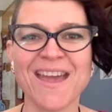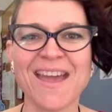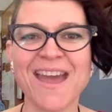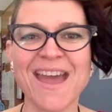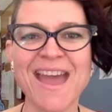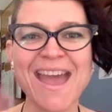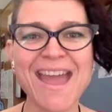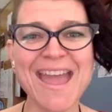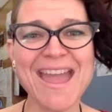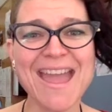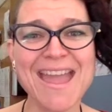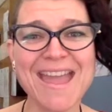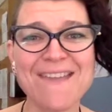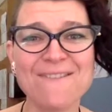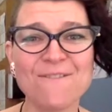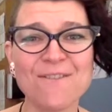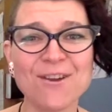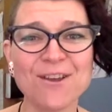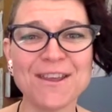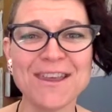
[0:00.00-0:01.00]

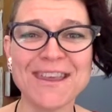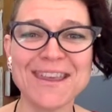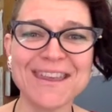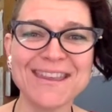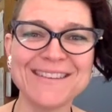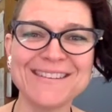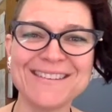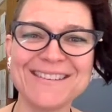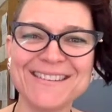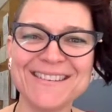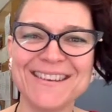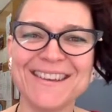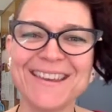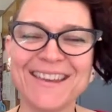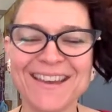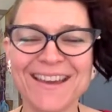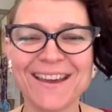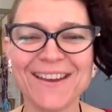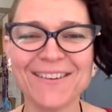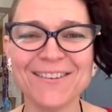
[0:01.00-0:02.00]
Hey, folkies!
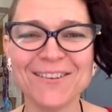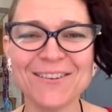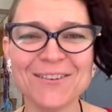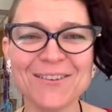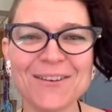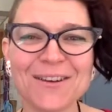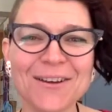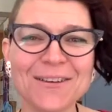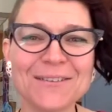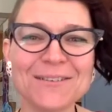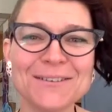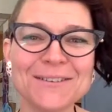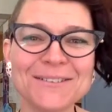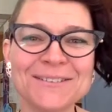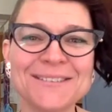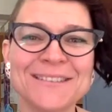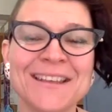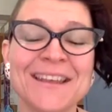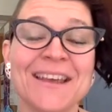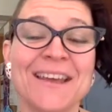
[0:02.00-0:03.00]
How are you all going?
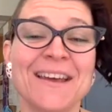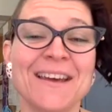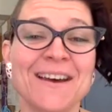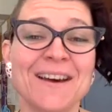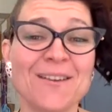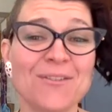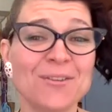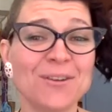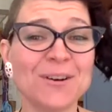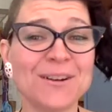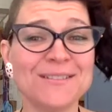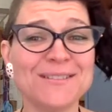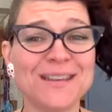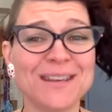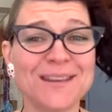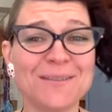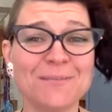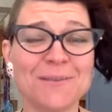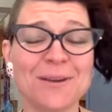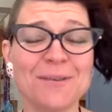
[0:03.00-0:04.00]
I thought I'd
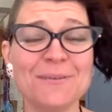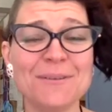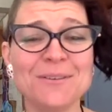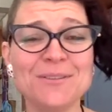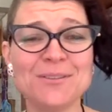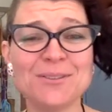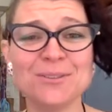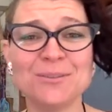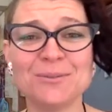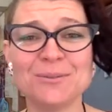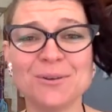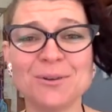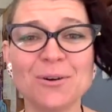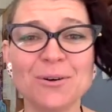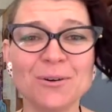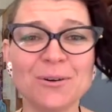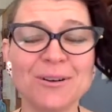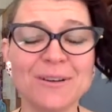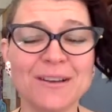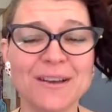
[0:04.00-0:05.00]
take a moment to
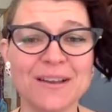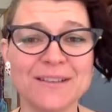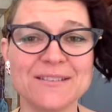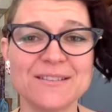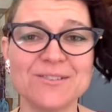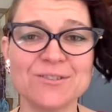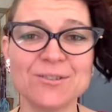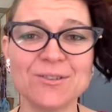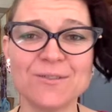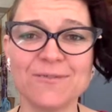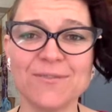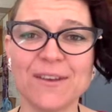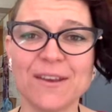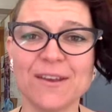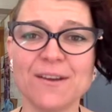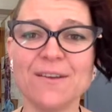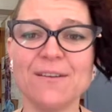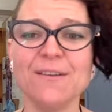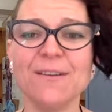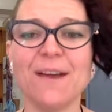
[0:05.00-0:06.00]
record a short
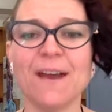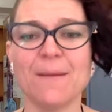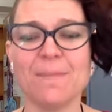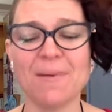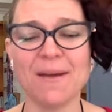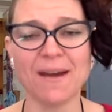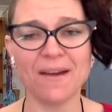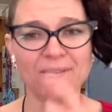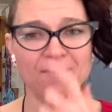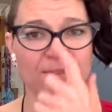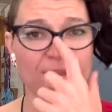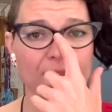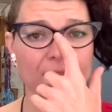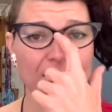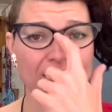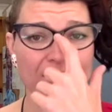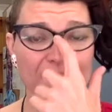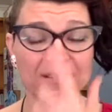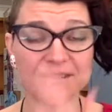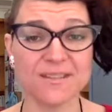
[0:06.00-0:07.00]
video about
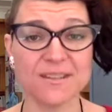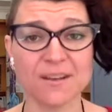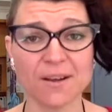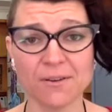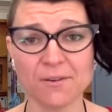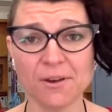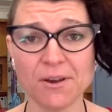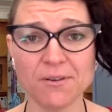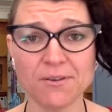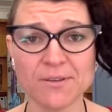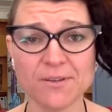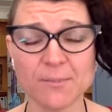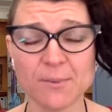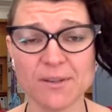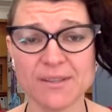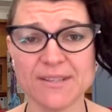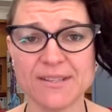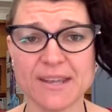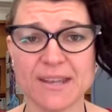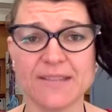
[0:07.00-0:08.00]
the scenario
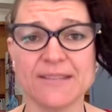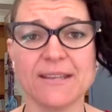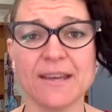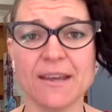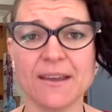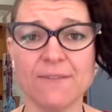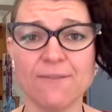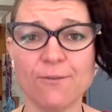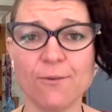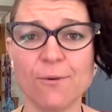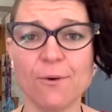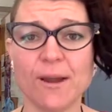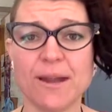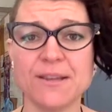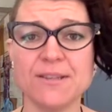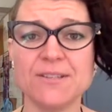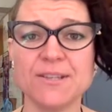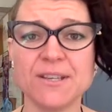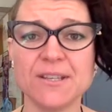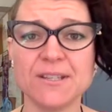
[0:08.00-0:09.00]
response essay for
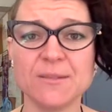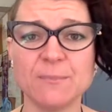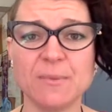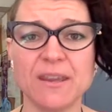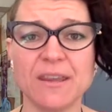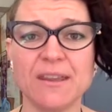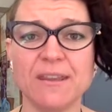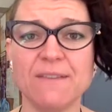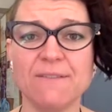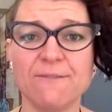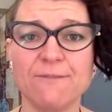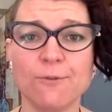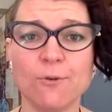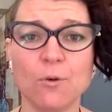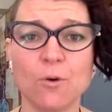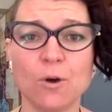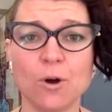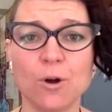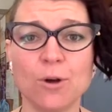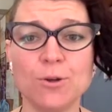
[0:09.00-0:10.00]

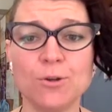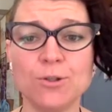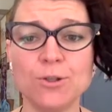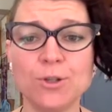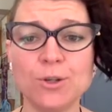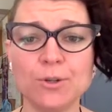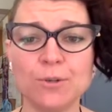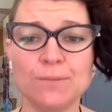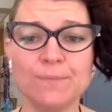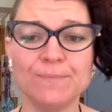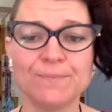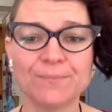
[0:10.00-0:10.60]
HSP402.